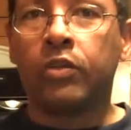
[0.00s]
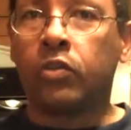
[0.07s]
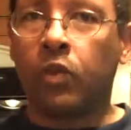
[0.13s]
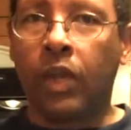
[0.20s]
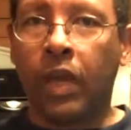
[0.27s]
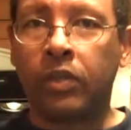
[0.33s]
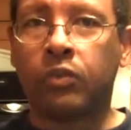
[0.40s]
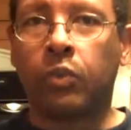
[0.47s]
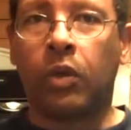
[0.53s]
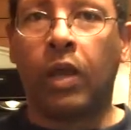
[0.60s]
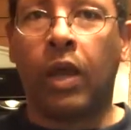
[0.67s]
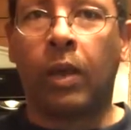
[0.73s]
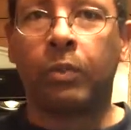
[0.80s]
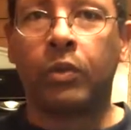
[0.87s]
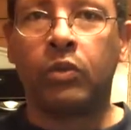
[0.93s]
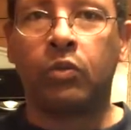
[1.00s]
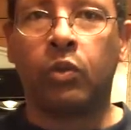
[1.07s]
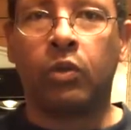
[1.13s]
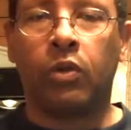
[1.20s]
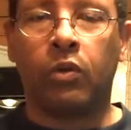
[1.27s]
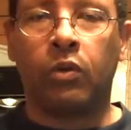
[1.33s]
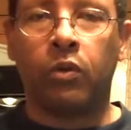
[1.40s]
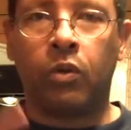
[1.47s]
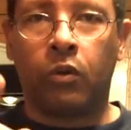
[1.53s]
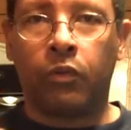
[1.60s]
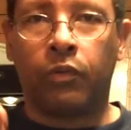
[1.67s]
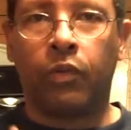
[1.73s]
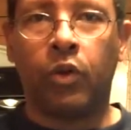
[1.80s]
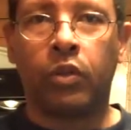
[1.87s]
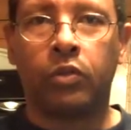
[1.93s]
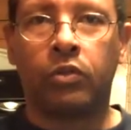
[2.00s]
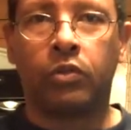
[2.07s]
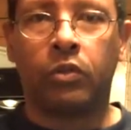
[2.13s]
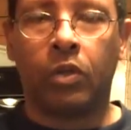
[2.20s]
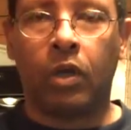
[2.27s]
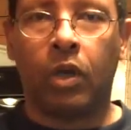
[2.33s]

So that's what happens with your first